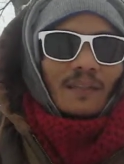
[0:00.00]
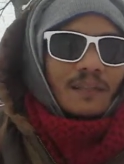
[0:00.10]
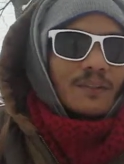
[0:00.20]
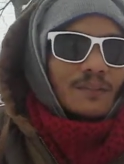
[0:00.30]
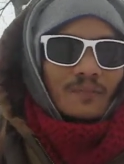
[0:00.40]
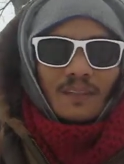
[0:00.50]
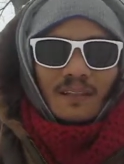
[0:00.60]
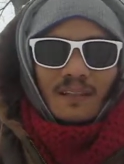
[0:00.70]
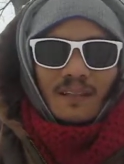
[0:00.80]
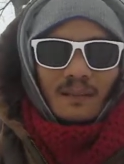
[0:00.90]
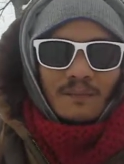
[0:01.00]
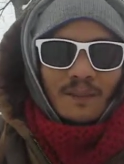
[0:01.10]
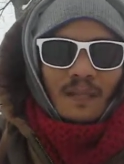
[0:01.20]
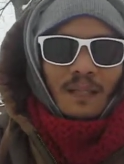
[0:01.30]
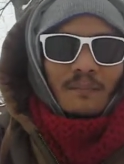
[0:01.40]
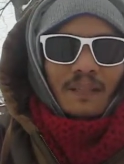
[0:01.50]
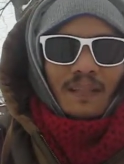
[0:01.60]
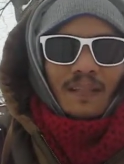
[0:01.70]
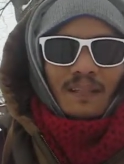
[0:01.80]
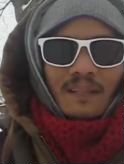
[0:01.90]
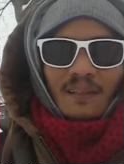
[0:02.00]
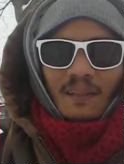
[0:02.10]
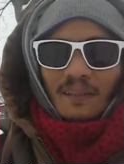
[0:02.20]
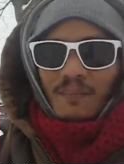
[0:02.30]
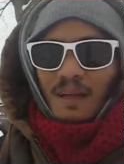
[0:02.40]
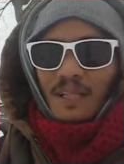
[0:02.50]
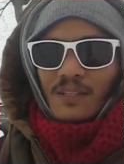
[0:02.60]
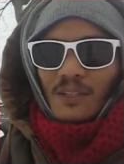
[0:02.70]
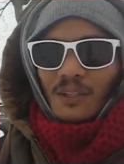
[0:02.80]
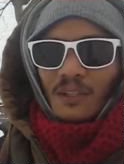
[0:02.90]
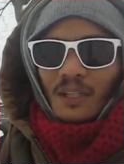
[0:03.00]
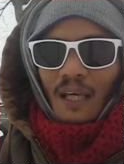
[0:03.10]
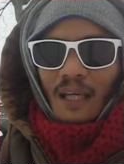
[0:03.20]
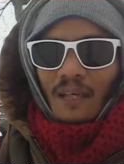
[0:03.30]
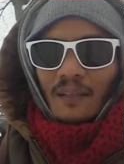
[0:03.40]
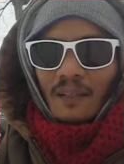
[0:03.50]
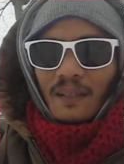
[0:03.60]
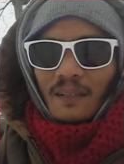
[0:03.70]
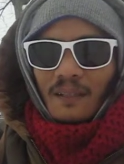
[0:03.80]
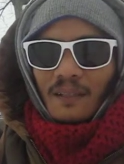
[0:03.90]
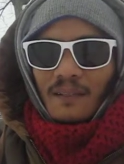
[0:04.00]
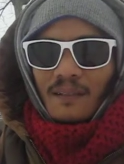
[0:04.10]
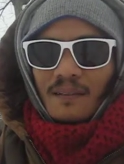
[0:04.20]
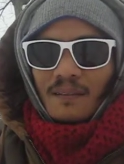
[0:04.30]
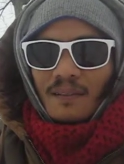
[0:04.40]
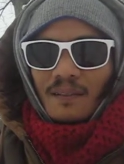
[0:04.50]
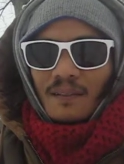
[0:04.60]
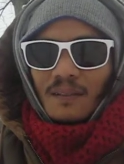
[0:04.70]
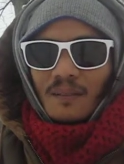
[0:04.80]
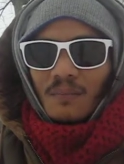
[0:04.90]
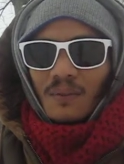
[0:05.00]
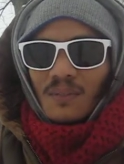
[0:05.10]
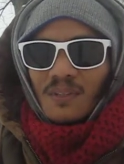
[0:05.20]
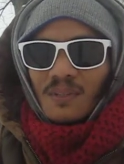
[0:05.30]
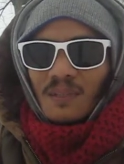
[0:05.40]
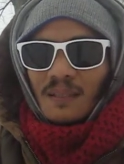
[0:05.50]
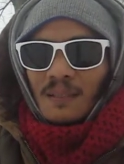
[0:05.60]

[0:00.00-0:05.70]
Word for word: universe itself, because it's magical and it is the most,